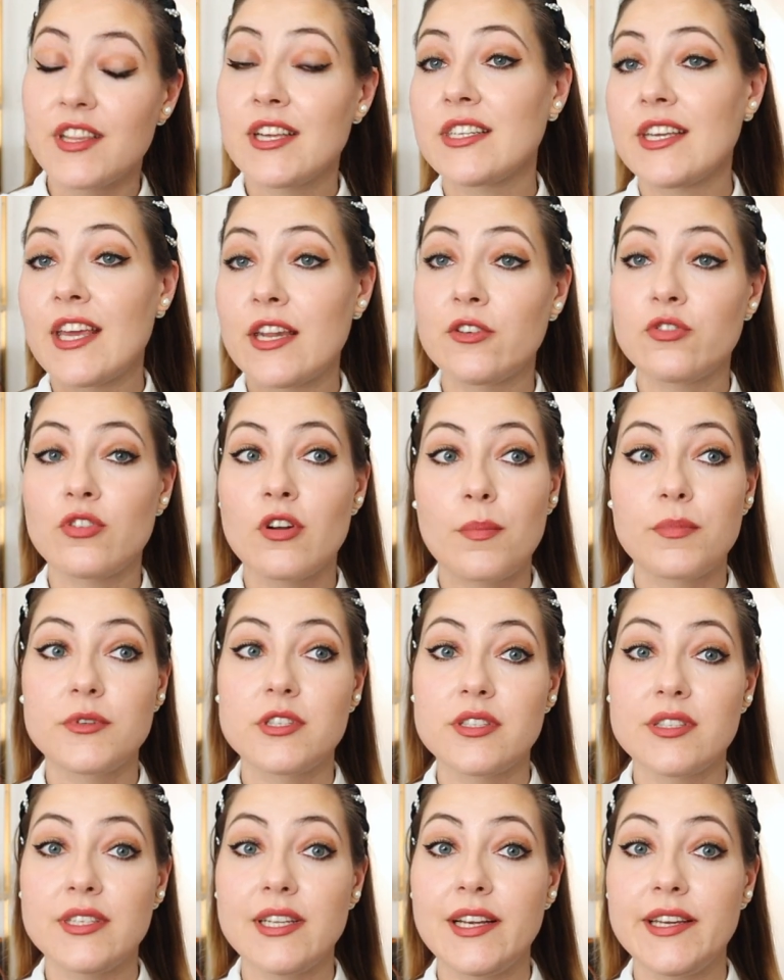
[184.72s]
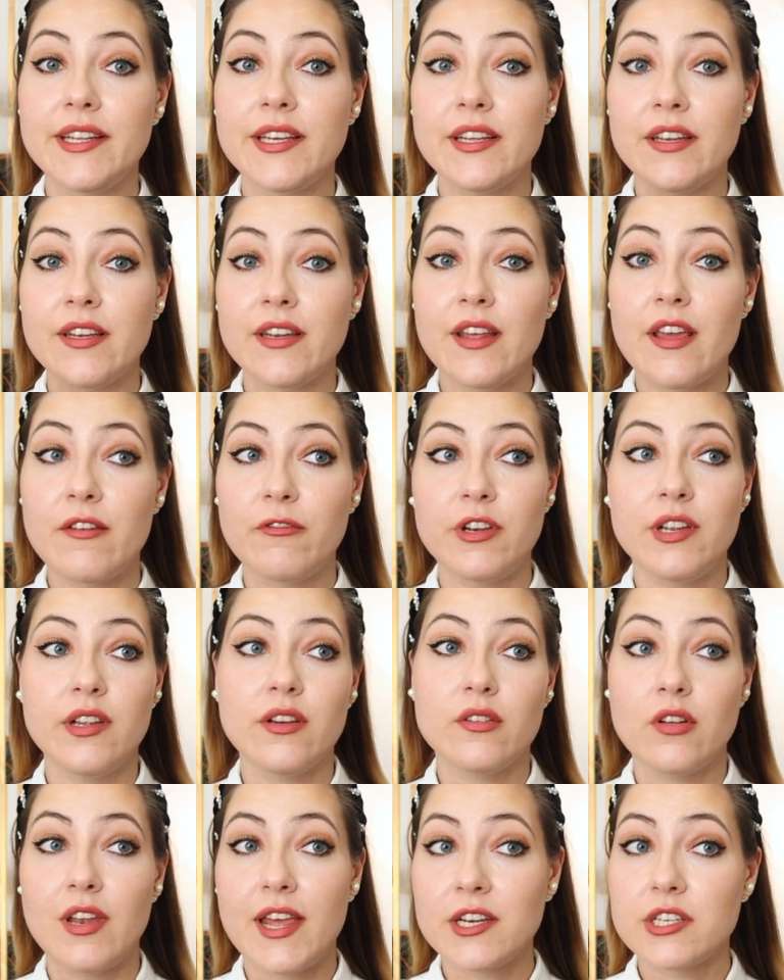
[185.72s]
that get dropped nearly in every
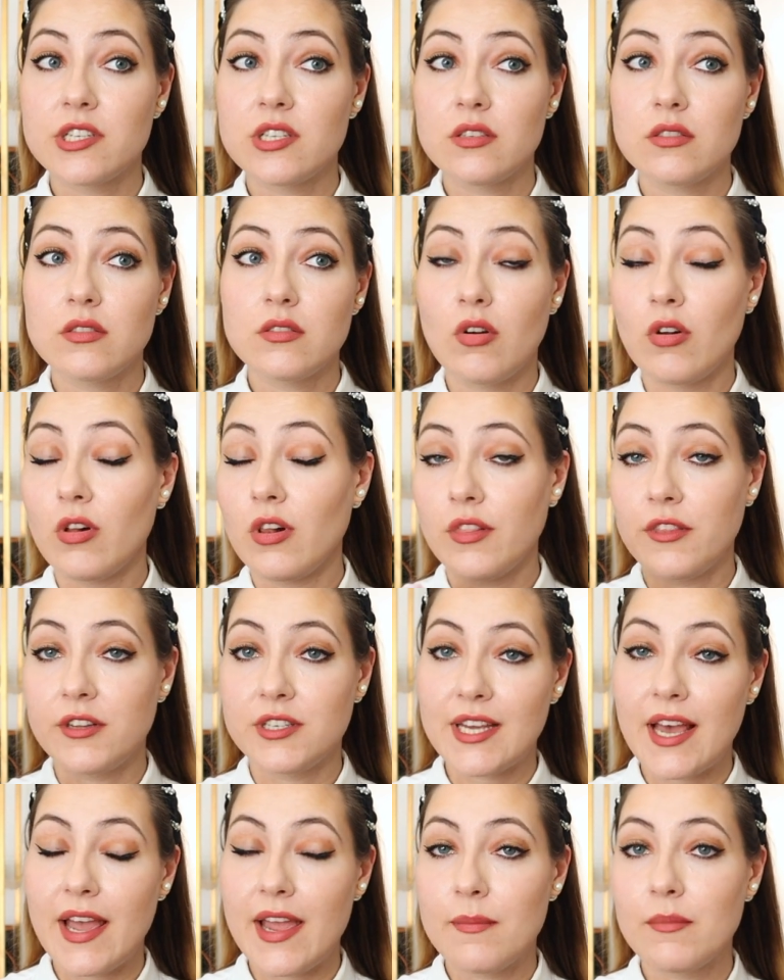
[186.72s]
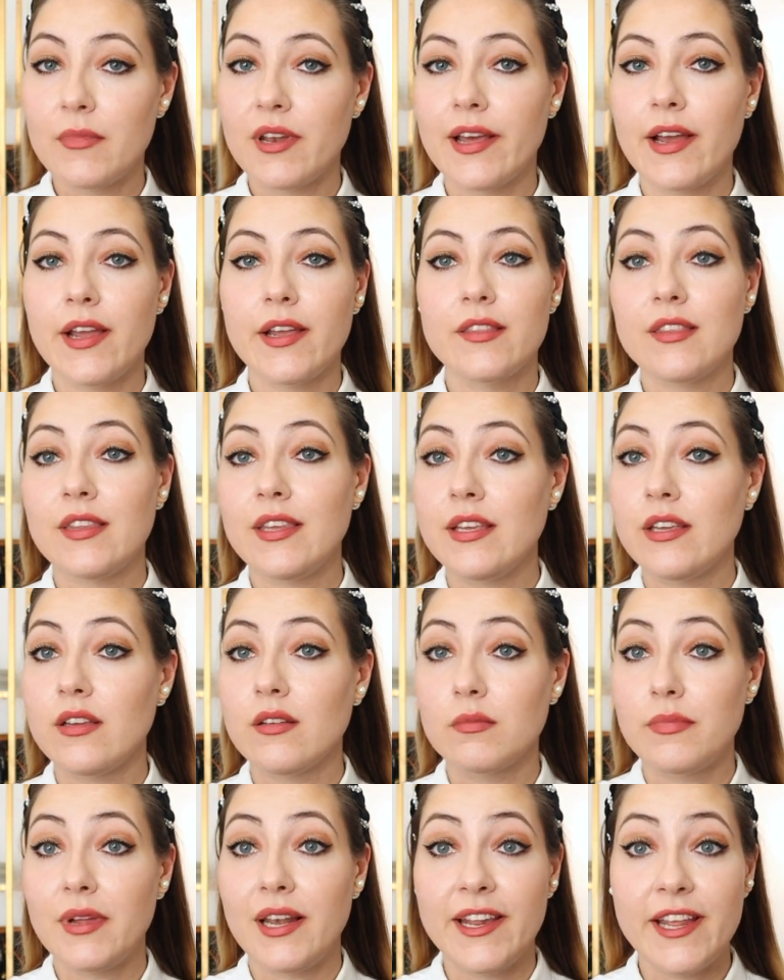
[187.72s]
collection all the time, like
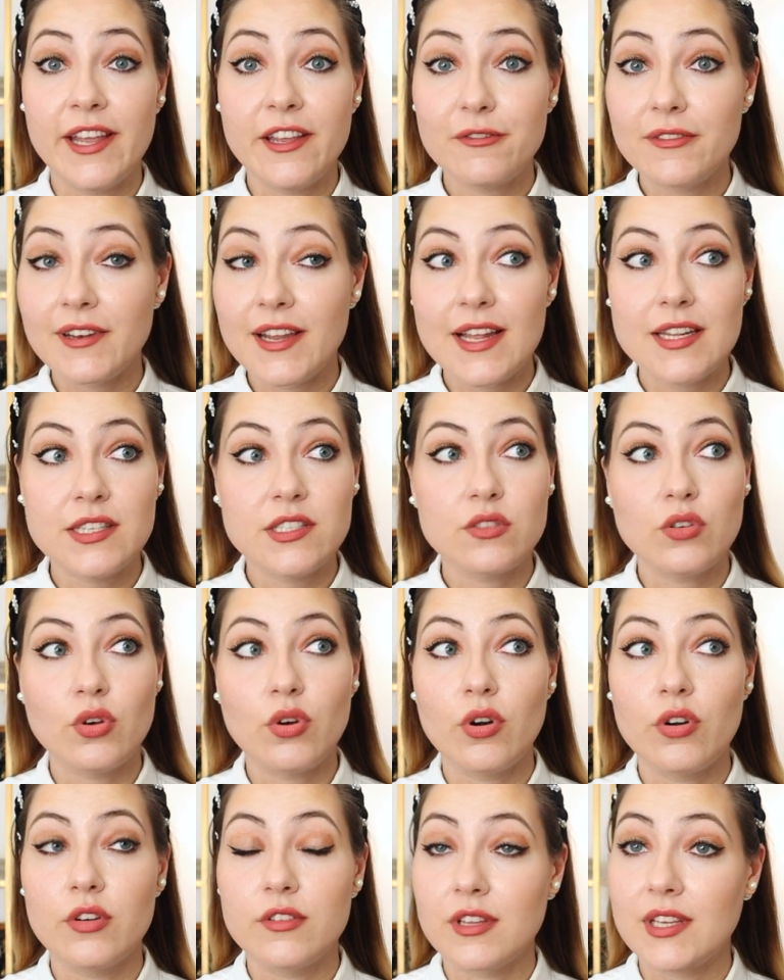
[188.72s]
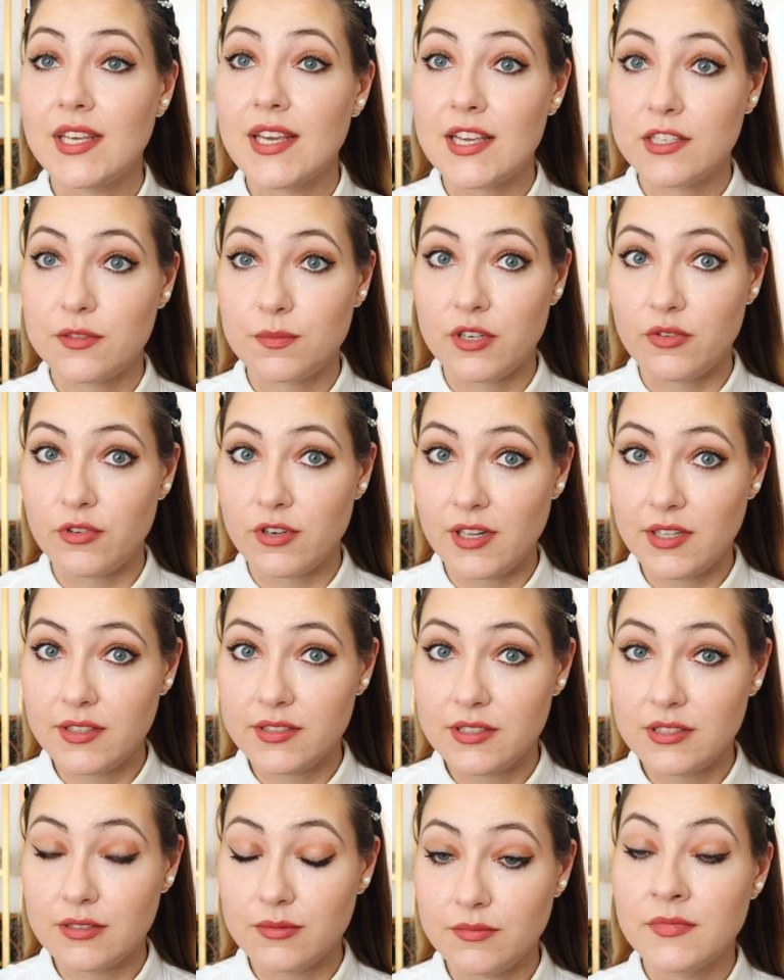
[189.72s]
the ballet flats or the
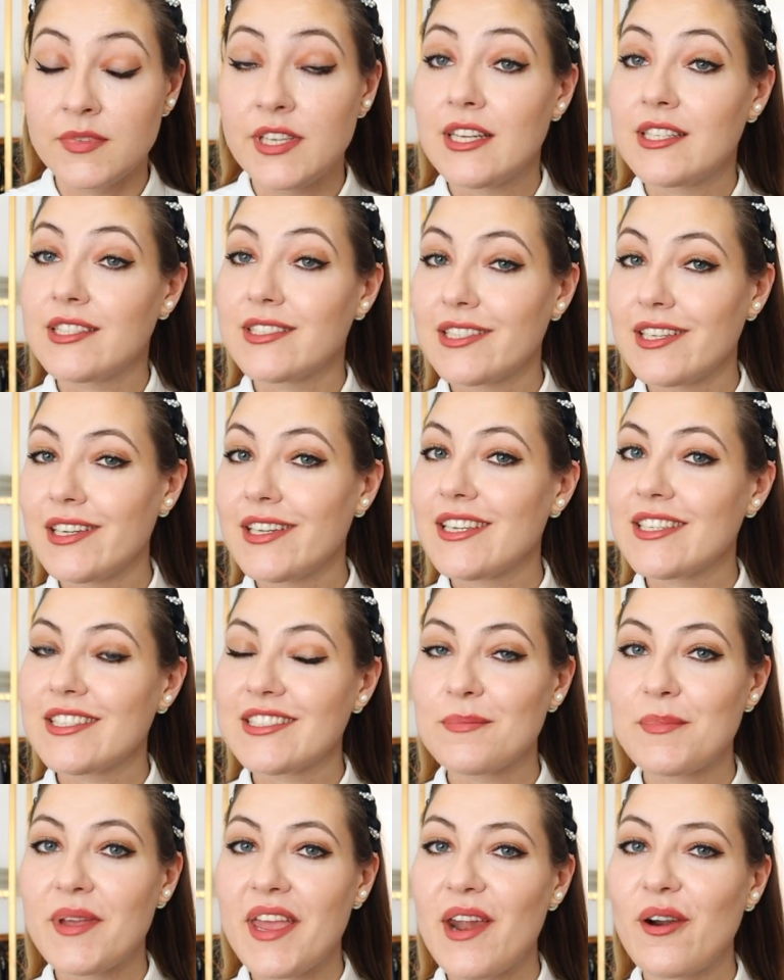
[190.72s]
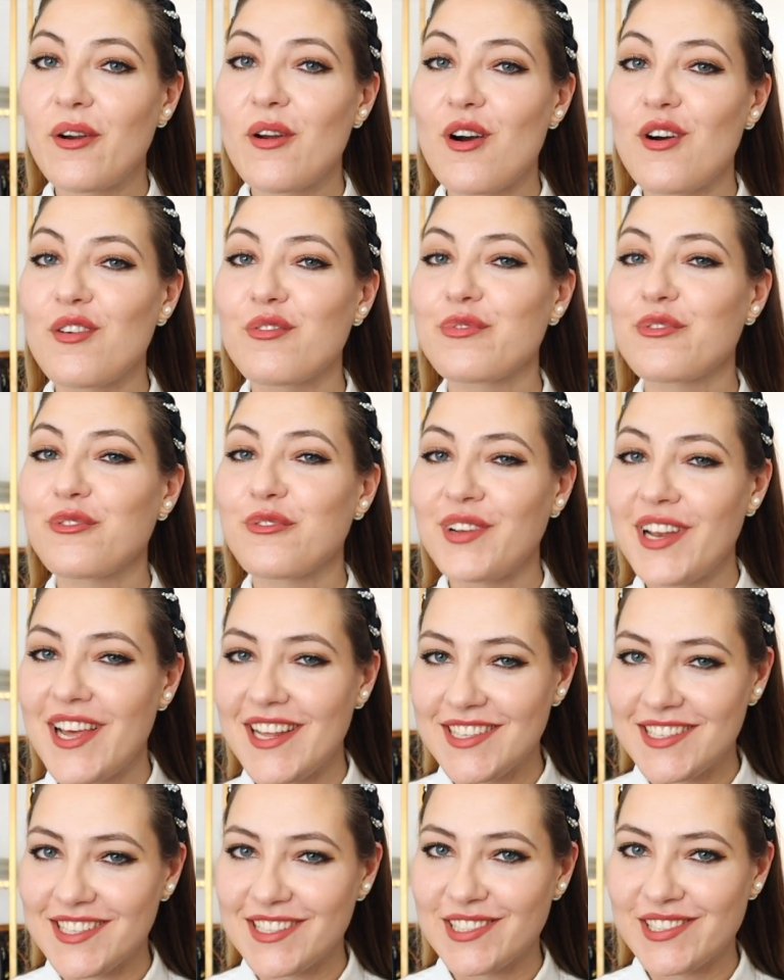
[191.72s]
espadrilles, yet still it's a pair of
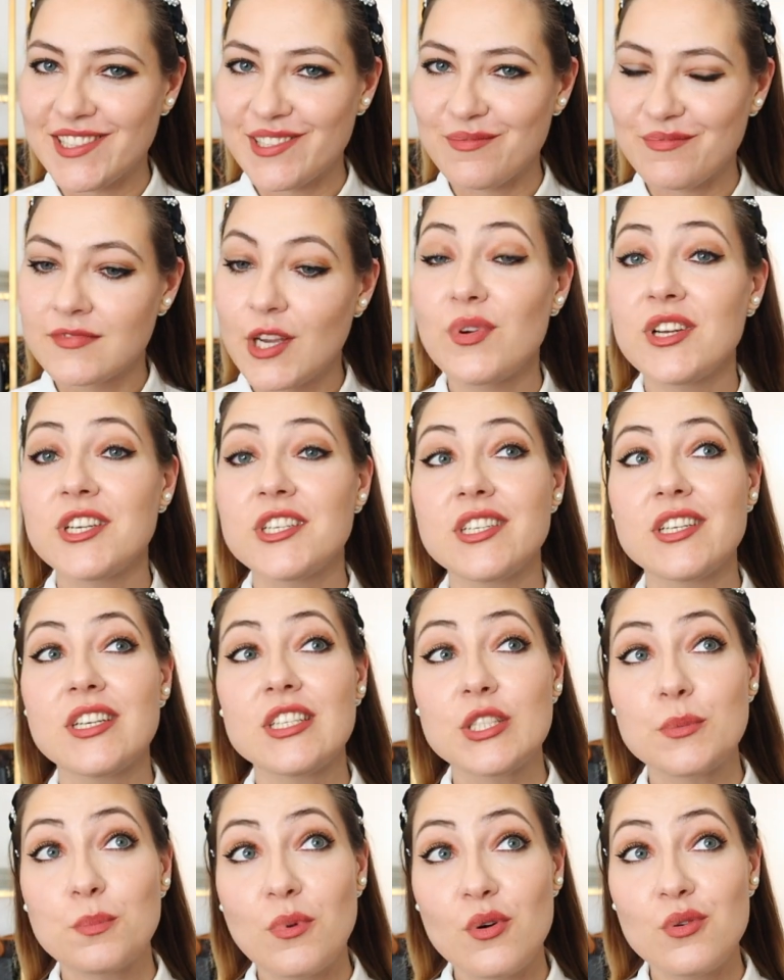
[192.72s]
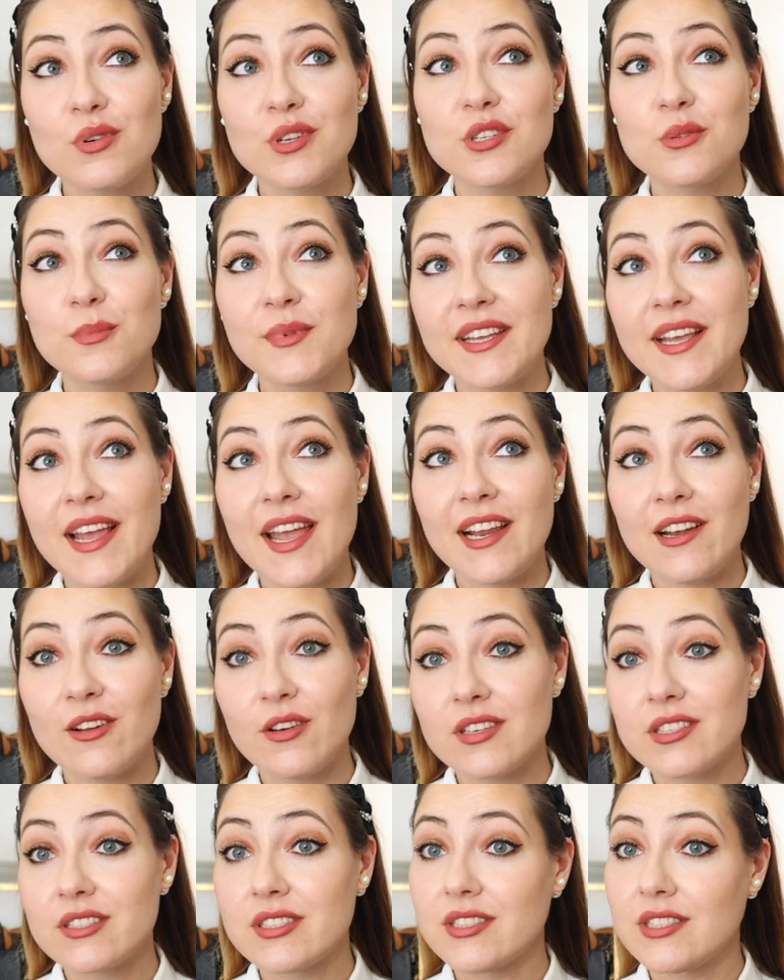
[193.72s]
flats, which spoke to me a
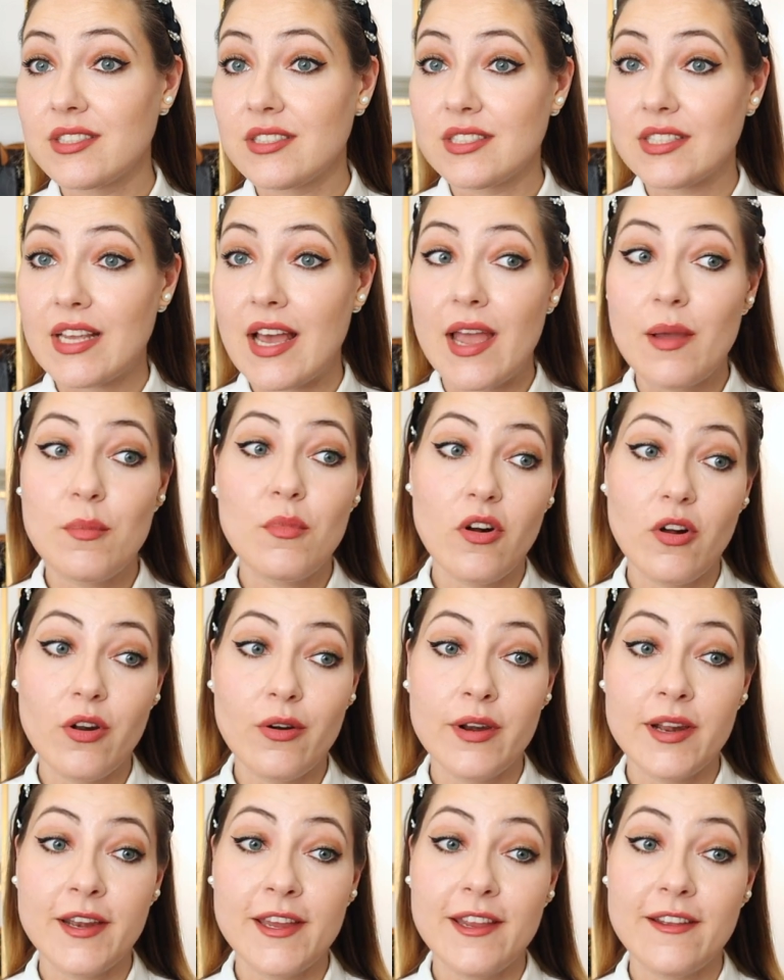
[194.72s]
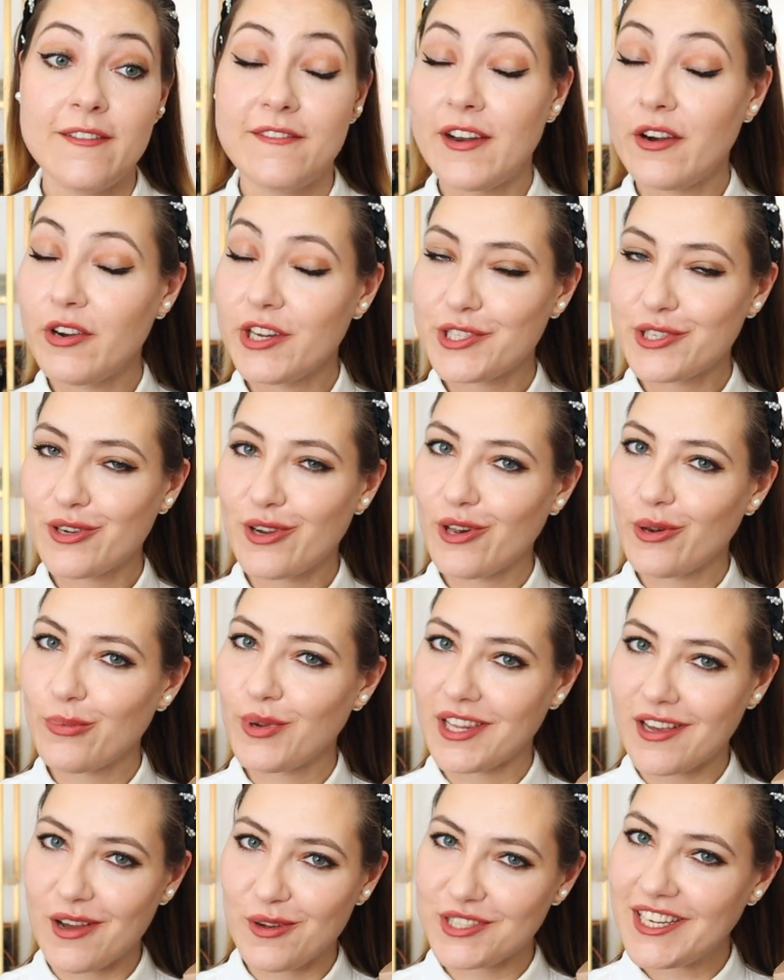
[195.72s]
lot since I'm already very tall
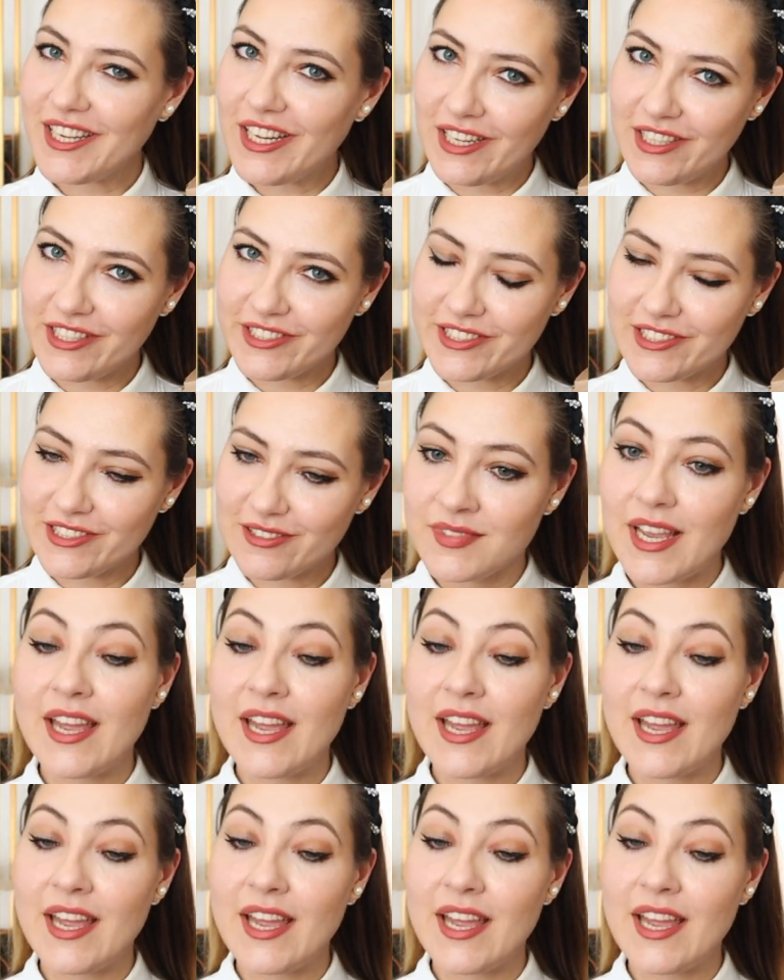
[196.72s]
without heels.